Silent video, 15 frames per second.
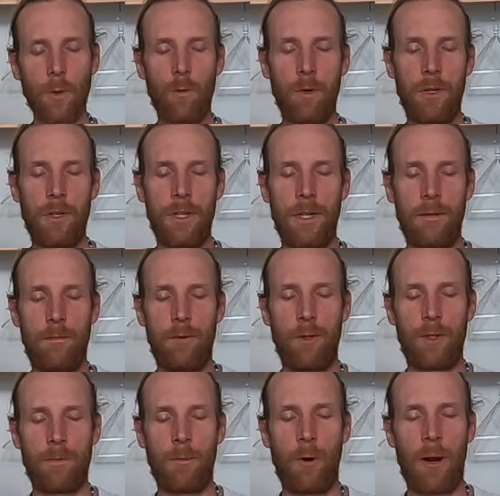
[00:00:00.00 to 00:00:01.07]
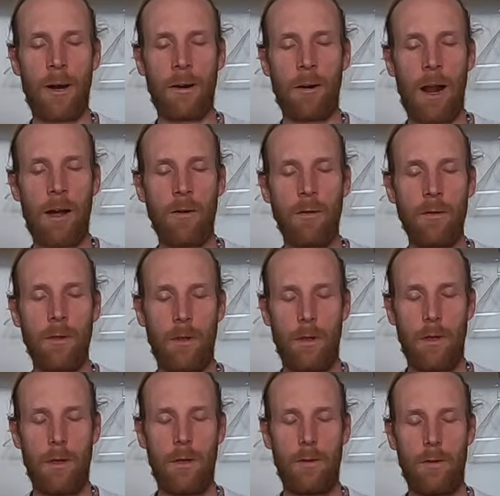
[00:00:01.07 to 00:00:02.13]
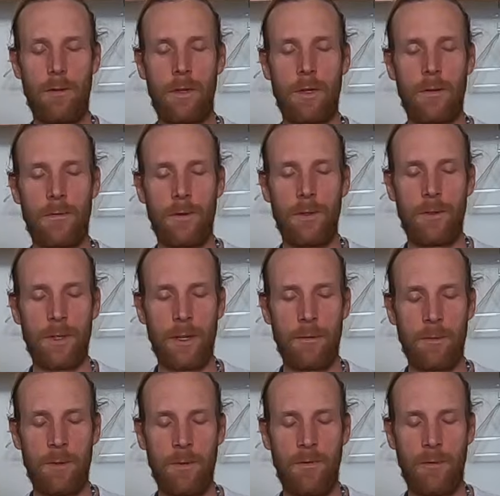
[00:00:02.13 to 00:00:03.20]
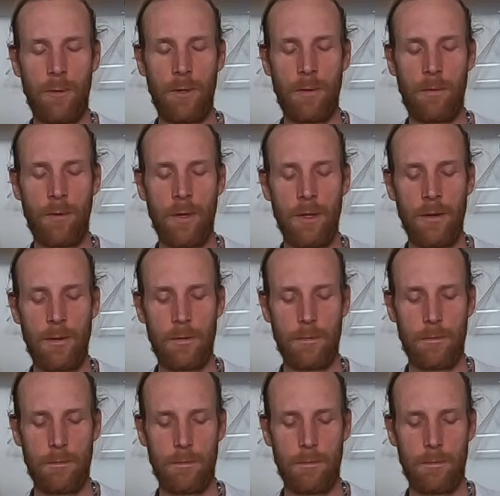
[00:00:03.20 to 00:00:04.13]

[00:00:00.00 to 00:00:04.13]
When you need, push more air out. Do that a few times before you breathe.